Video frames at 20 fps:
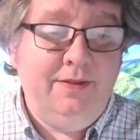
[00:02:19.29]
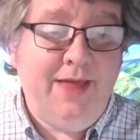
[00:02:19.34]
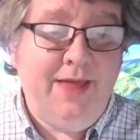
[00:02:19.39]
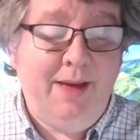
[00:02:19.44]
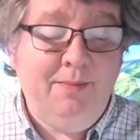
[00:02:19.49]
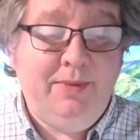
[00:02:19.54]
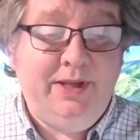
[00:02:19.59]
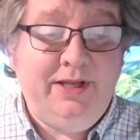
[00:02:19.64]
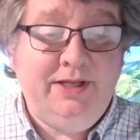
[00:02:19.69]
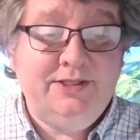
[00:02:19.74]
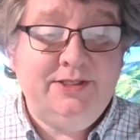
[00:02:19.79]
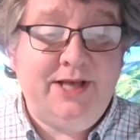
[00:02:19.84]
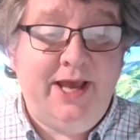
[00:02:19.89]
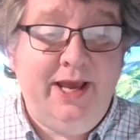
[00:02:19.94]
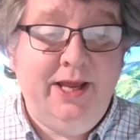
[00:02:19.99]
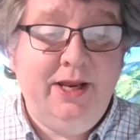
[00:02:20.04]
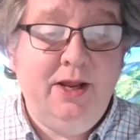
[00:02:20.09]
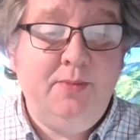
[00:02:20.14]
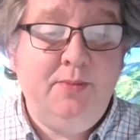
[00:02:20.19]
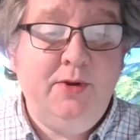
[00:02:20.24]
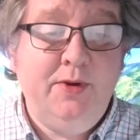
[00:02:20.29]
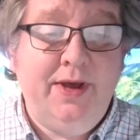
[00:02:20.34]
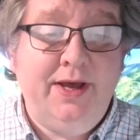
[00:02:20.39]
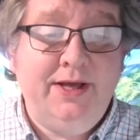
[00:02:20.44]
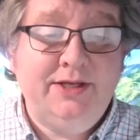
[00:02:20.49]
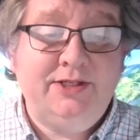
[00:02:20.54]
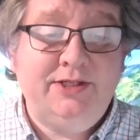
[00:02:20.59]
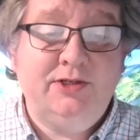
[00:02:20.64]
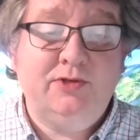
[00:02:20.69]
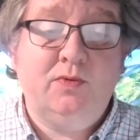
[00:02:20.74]
That means
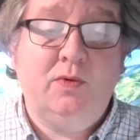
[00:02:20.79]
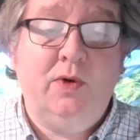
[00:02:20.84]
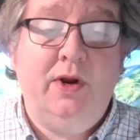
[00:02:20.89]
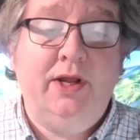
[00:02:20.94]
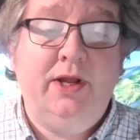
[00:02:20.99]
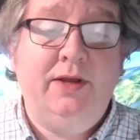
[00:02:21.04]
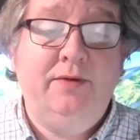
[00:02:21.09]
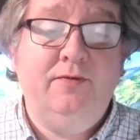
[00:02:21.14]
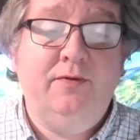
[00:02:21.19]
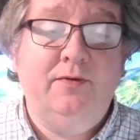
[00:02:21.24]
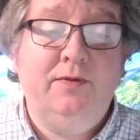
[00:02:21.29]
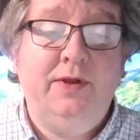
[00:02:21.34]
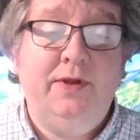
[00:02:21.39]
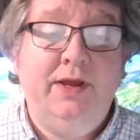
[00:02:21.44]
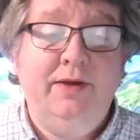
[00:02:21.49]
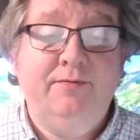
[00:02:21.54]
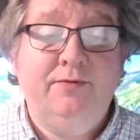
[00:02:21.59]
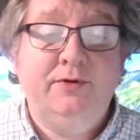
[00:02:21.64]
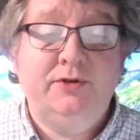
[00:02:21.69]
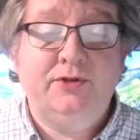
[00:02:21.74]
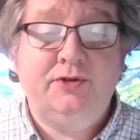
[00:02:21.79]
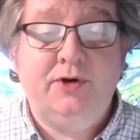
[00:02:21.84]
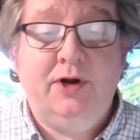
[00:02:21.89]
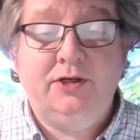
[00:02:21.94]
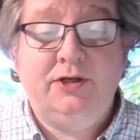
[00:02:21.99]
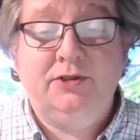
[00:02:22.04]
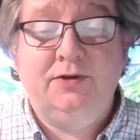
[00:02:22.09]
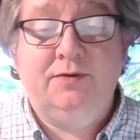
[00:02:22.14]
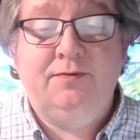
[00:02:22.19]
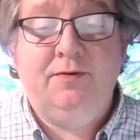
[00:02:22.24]
AWS is running for the
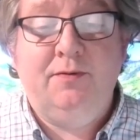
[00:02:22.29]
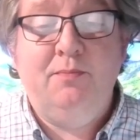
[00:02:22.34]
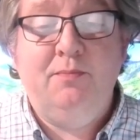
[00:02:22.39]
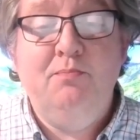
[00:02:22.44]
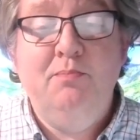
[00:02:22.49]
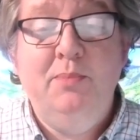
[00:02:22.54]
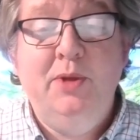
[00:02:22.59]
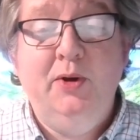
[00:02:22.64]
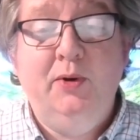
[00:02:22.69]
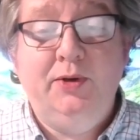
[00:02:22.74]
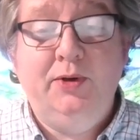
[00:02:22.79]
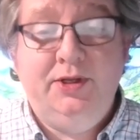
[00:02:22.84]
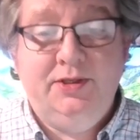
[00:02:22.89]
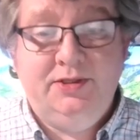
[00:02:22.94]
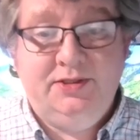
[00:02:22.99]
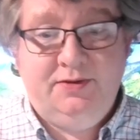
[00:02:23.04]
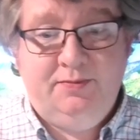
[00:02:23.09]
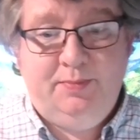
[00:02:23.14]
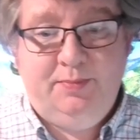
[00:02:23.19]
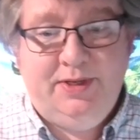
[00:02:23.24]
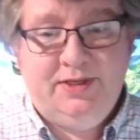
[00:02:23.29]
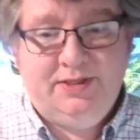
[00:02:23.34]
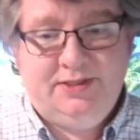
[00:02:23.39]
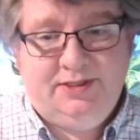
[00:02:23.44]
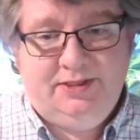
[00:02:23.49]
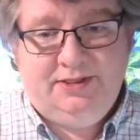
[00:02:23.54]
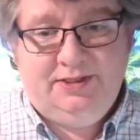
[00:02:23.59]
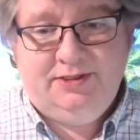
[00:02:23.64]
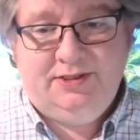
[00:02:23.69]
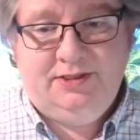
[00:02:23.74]
infrastructure for millions of
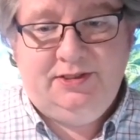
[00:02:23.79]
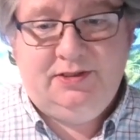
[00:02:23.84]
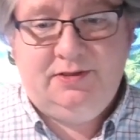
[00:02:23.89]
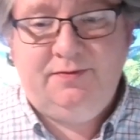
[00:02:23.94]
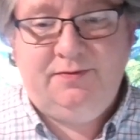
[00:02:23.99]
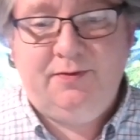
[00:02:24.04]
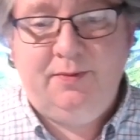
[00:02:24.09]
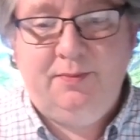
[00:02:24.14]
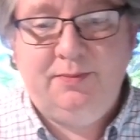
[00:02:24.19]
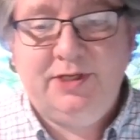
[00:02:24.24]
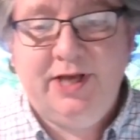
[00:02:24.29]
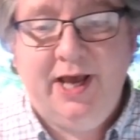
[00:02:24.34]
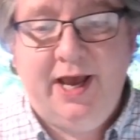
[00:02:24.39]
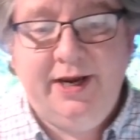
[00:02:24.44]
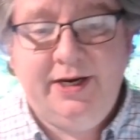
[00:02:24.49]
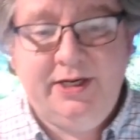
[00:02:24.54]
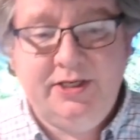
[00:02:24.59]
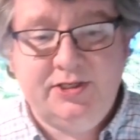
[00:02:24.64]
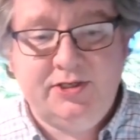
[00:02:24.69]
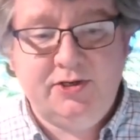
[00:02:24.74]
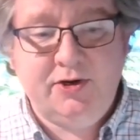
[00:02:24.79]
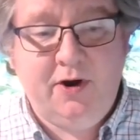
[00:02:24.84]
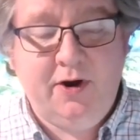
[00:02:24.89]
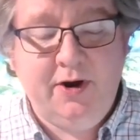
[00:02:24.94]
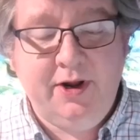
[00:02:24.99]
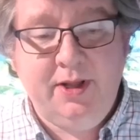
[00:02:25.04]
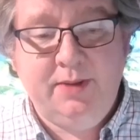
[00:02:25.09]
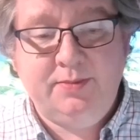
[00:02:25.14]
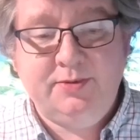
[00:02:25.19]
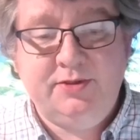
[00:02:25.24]
businesses, from tiny
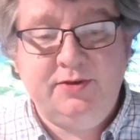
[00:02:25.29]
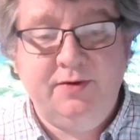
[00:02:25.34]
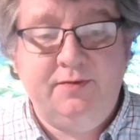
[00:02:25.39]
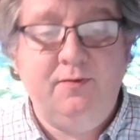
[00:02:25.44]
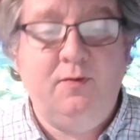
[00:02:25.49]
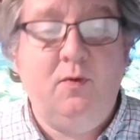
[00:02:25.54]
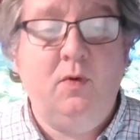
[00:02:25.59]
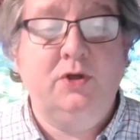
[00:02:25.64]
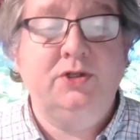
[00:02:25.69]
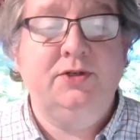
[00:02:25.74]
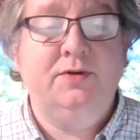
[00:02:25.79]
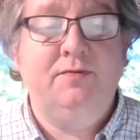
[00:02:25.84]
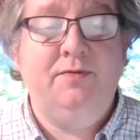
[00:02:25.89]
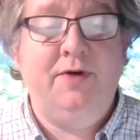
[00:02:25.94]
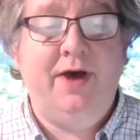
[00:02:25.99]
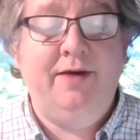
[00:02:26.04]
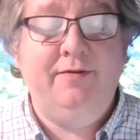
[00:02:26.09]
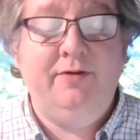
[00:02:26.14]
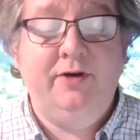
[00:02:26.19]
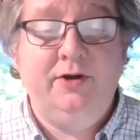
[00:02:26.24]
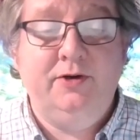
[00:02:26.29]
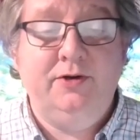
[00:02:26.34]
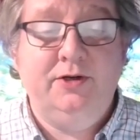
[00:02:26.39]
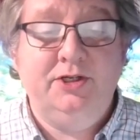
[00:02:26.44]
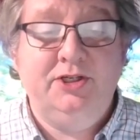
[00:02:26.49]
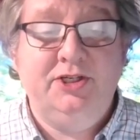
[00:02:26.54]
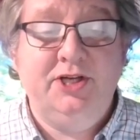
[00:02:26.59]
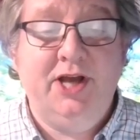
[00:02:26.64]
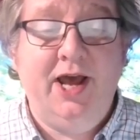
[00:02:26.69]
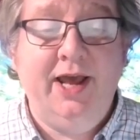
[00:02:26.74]
startups to Fortune
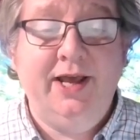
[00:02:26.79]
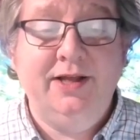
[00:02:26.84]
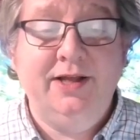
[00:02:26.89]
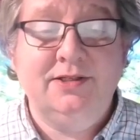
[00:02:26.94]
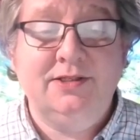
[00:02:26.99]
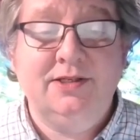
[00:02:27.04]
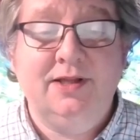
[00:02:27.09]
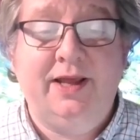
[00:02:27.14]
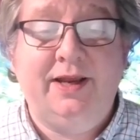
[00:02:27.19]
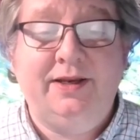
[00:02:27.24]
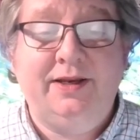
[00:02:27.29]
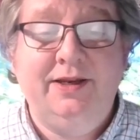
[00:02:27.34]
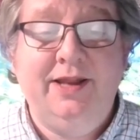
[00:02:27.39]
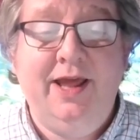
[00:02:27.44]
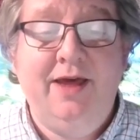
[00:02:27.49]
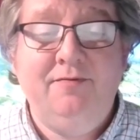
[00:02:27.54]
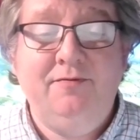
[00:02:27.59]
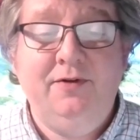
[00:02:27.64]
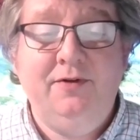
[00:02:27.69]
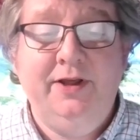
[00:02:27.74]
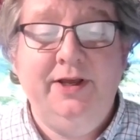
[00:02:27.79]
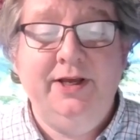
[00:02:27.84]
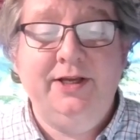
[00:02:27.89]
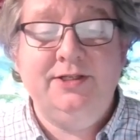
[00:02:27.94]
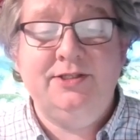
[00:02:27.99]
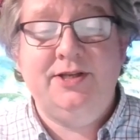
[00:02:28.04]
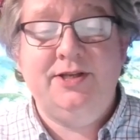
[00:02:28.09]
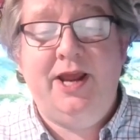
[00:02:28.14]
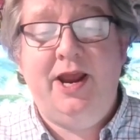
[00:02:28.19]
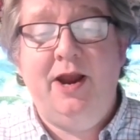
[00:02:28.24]
500 giants like
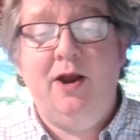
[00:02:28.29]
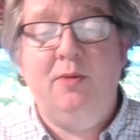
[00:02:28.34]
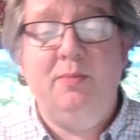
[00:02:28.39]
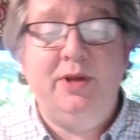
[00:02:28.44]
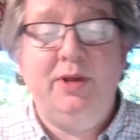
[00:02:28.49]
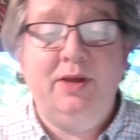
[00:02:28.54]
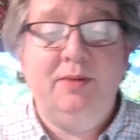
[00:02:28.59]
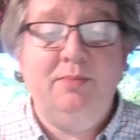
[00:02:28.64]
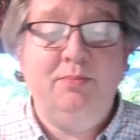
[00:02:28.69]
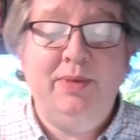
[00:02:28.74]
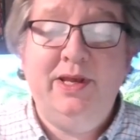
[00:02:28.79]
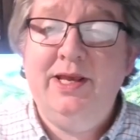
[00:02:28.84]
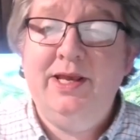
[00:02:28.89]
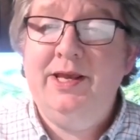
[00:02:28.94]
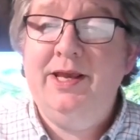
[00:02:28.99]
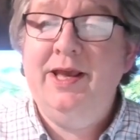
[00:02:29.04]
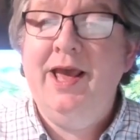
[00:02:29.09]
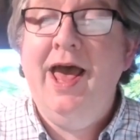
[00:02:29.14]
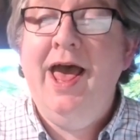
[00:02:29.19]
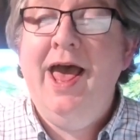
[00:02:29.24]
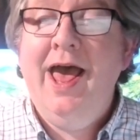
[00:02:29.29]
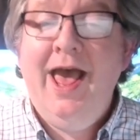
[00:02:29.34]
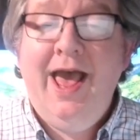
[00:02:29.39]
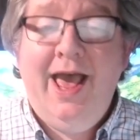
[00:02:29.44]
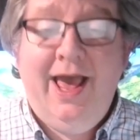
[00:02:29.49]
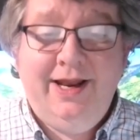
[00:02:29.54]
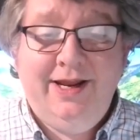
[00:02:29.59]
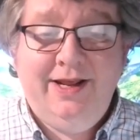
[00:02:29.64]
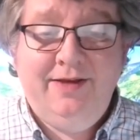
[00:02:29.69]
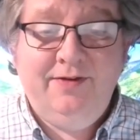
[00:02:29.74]
Netflix, Airbnb,
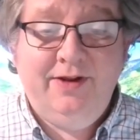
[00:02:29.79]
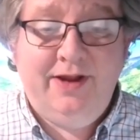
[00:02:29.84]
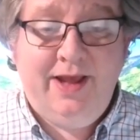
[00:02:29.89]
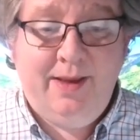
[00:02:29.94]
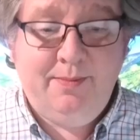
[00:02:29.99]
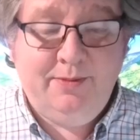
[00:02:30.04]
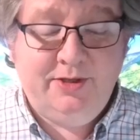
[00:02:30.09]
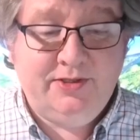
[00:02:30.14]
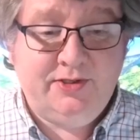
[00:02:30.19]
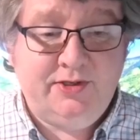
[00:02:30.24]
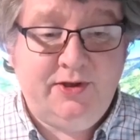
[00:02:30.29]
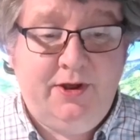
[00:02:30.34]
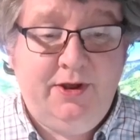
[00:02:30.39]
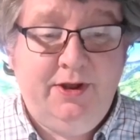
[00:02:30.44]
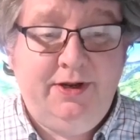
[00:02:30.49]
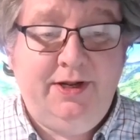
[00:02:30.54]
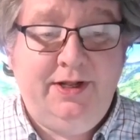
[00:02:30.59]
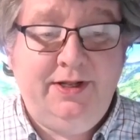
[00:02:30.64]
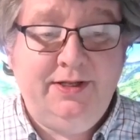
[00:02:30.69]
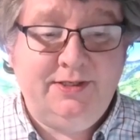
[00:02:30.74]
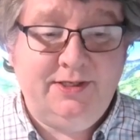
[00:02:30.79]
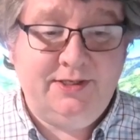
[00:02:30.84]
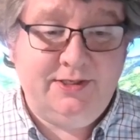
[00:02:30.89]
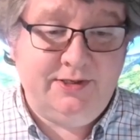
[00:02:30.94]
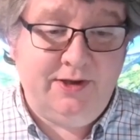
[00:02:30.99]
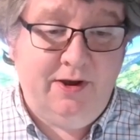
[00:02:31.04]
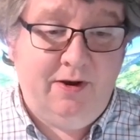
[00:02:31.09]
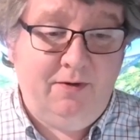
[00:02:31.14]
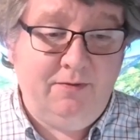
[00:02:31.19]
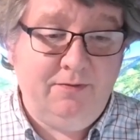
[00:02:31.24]
and even Amazon
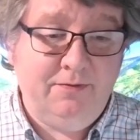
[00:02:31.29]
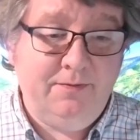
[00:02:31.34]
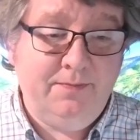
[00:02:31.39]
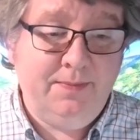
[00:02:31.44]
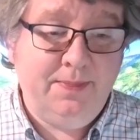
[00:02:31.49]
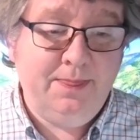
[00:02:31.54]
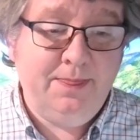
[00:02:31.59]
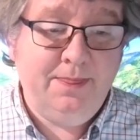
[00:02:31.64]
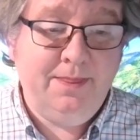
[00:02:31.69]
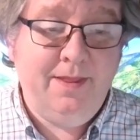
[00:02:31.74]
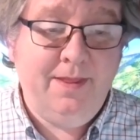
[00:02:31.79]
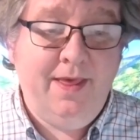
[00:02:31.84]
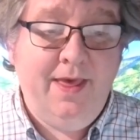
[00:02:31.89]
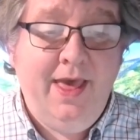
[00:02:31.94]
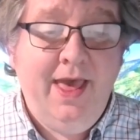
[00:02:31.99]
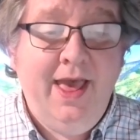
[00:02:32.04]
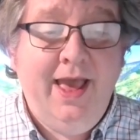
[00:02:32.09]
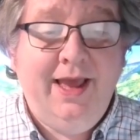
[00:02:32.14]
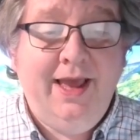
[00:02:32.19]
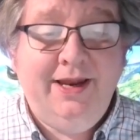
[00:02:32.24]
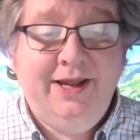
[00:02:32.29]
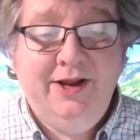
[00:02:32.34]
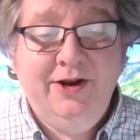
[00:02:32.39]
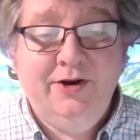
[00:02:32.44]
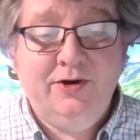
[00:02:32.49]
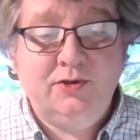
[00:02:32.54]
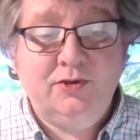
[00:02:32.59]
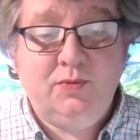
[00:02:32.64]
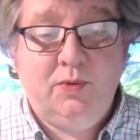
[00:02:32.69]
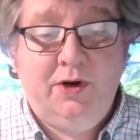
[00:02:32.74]
itself. And
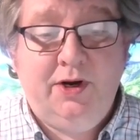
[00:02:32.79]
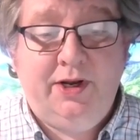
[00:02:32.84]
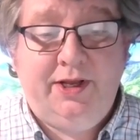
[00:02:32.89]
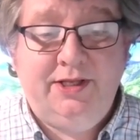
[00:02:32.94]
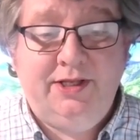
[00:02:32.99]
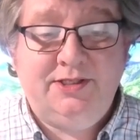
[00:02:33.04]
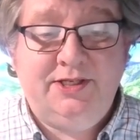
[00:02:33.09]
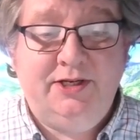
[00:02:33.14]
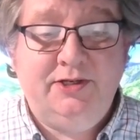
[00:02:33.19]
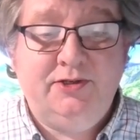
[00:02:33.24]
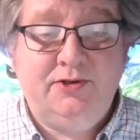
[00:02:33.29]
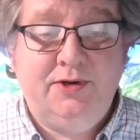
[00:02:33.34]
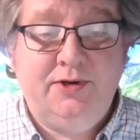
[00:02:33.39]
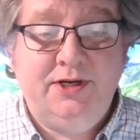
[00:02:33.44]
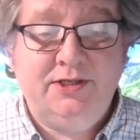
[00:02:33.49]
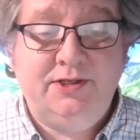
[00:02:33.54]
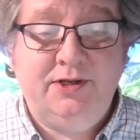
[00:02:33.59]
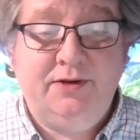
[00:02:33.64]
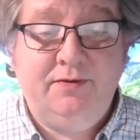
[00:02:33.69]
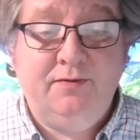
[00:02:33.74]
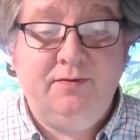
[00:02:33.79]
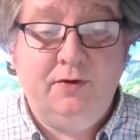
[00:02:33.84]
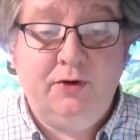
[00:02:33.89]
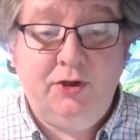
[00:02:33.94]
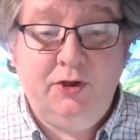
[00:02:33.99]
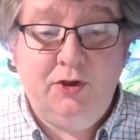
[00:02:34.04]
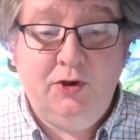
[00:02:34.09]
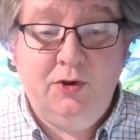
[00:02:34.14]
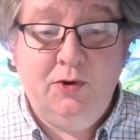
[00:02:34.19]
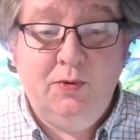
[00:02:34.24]
here's where it gets interesting for
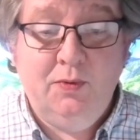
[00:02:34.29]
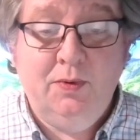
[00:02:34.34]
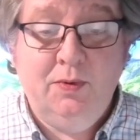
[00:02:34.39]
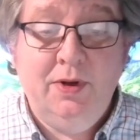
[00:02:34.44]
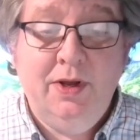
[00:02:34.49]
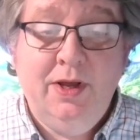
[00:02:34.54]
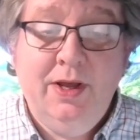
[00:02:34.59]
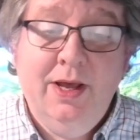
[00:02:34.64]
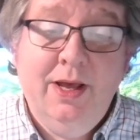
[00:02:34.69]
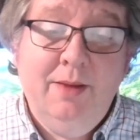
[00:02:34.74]
you.